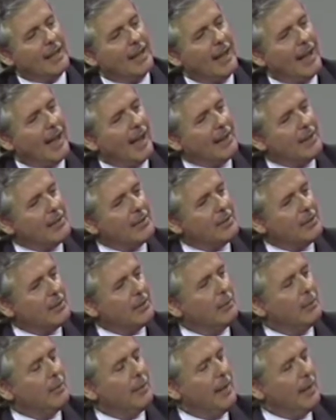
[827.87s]
How do you
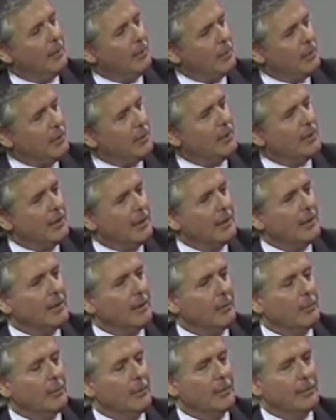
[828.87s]
deal with that when you're
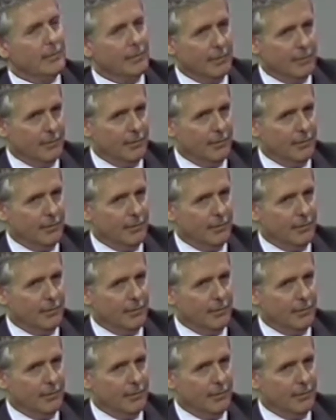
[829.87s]
dealing with